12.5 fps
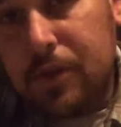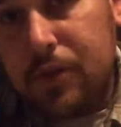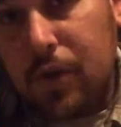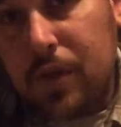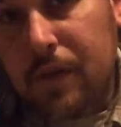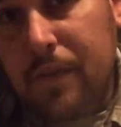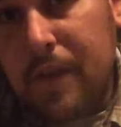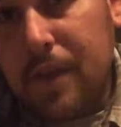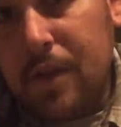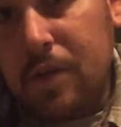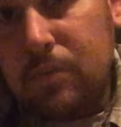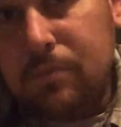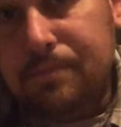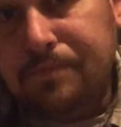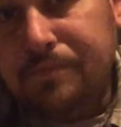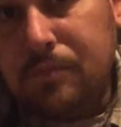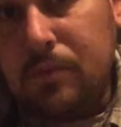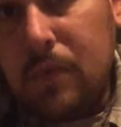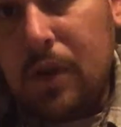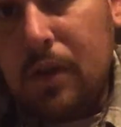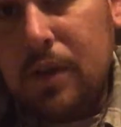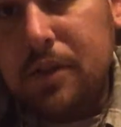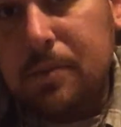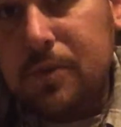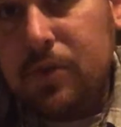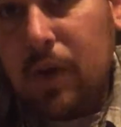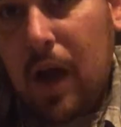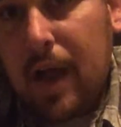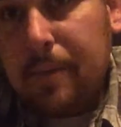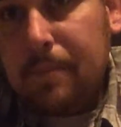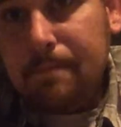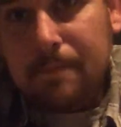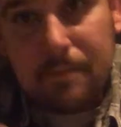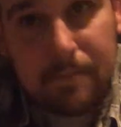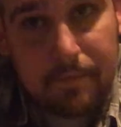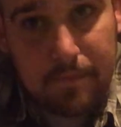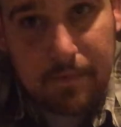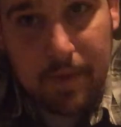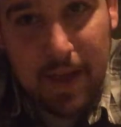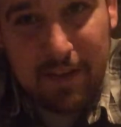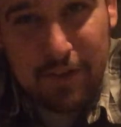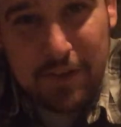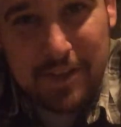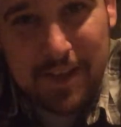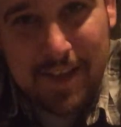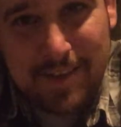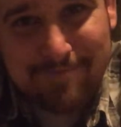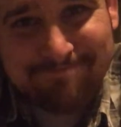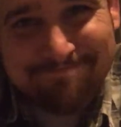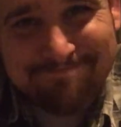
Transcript: enjoy the video. Subscribe. Have a good day.